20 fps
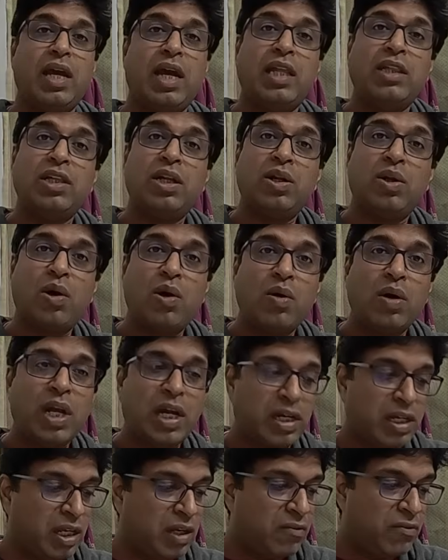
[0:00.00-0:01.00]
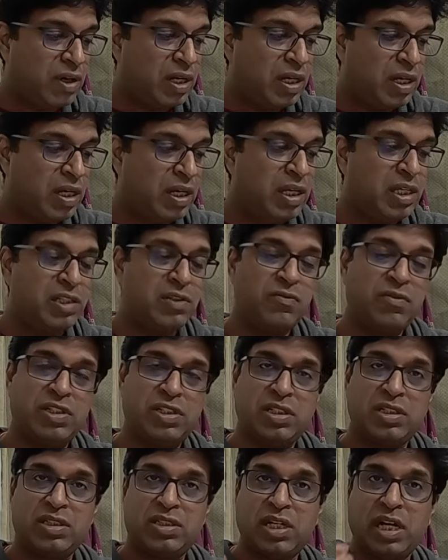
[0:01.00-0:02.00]
And the long acting one is,
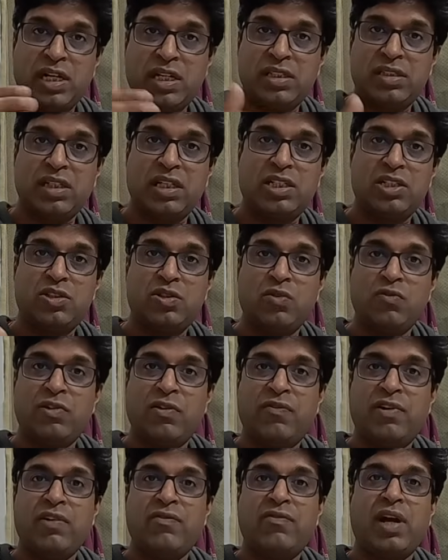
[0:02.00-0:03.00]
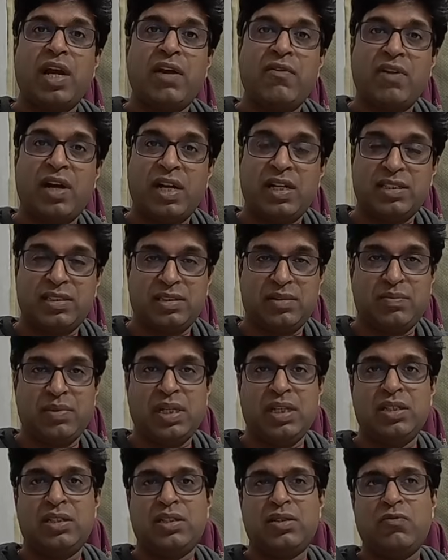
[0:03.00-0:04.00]
which is 36 to 55 hours,
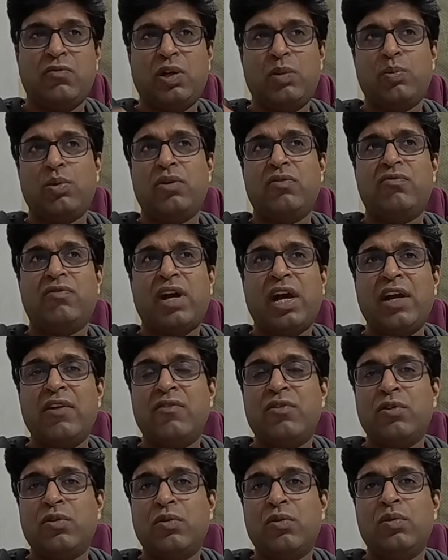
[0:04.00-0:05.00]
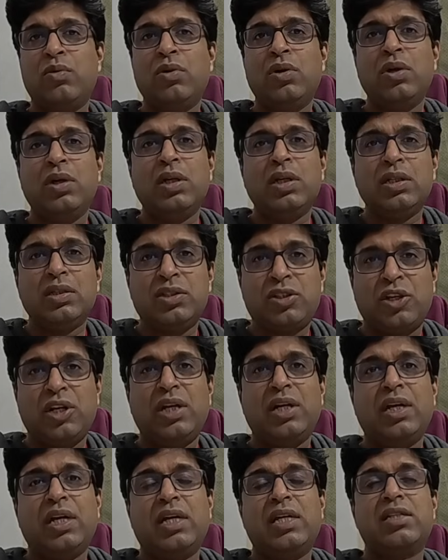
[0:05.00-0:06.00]
means 1.5 to
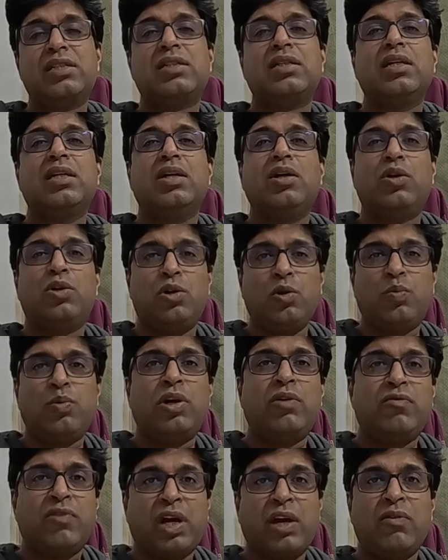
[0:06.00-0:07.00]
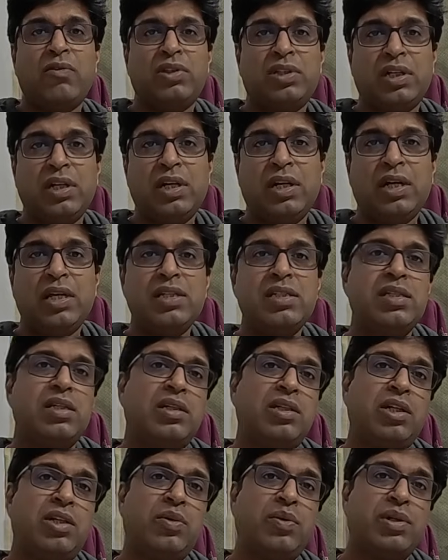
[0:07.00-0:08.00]
3 days, 2.5 or 3 days,
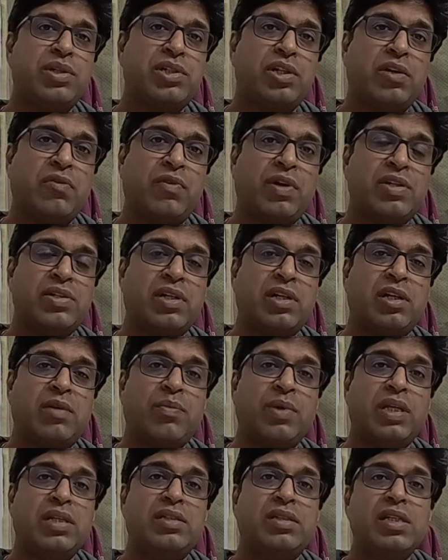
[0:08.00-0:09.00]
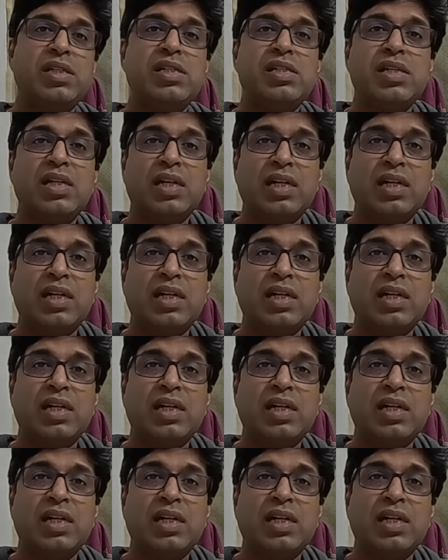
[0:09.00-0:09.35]
the duration of action remains is